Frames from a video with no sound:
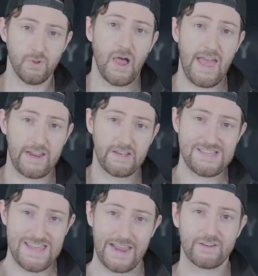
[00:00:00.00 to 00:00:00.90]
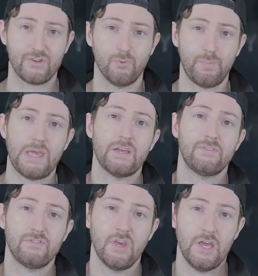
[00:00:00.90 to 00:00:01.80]
black tactical
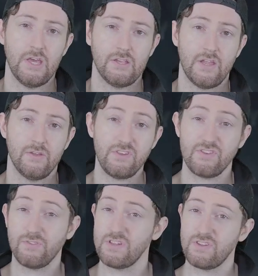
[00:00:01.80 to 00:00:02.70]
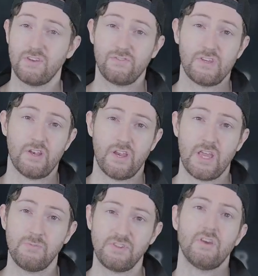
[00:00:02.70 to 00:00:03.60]
pants. Now, these are easy enough to get on
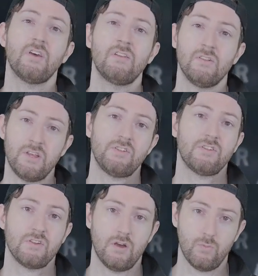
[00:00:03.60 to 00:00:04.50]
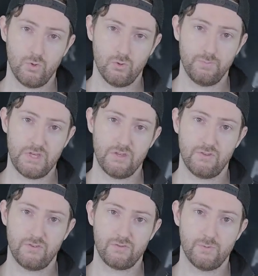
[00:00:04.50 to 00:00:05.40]
Amazon. Links will be in
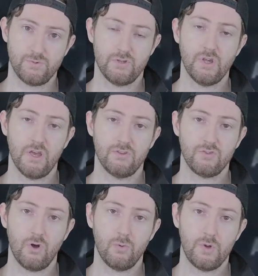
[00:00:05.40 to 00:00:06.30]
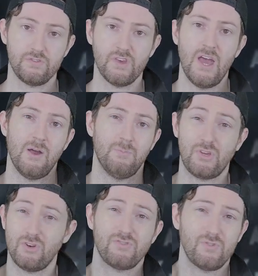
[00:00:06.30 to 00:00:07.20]
the description as always, but you
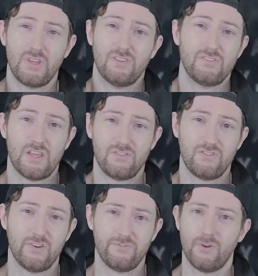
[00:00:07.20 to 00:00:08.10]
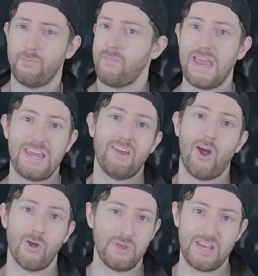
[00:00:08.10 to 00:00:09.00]
can also get this kind of stuff from any
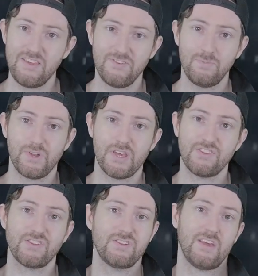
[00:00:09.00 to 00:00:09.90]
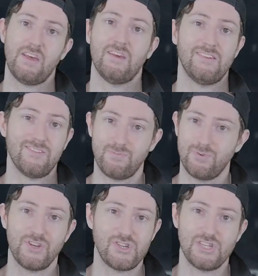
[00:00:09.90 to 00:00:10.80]
Army Navy place. It's
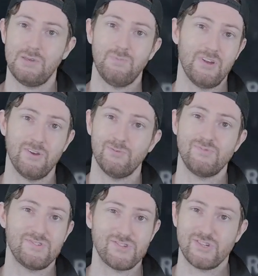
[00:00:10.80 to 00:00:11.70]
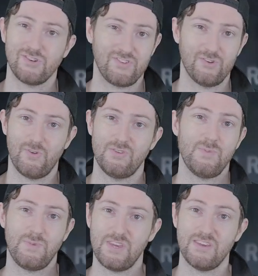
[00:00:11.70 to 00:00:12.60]
pretty cheap, you know, shirt's gonna run you
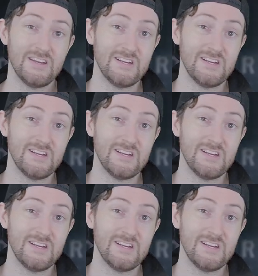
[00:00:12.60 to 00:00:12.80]
maybe